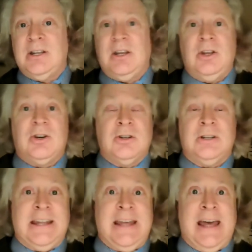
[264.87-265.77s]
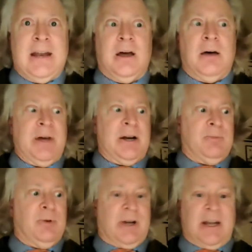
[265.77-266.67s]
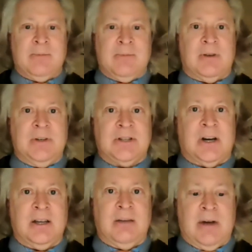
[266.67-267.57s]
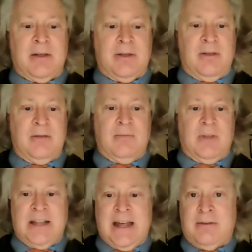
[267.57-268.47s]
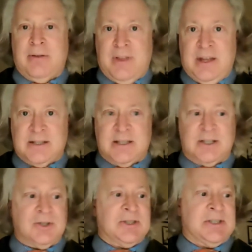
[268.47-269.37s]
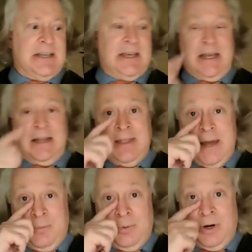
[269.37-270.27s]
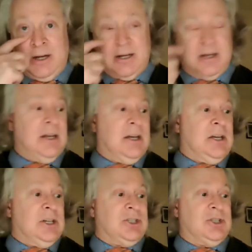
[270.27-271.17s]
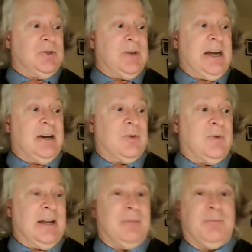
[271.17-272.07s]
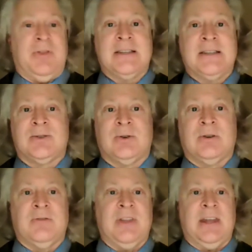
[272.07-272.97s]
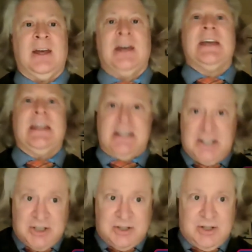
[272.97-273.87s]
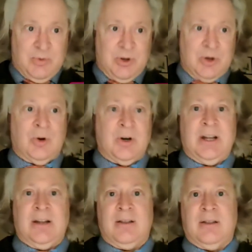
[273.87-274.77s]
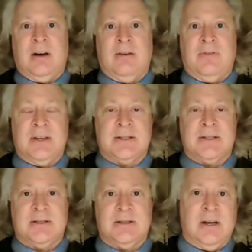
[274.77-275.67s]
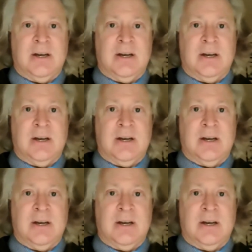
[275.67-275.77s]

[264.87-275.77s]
You couldn't get a better book. And I'm going to be talking about a lot of the things that you'll see in that book, should you care to read it. But that's sort of in addition to the recording of this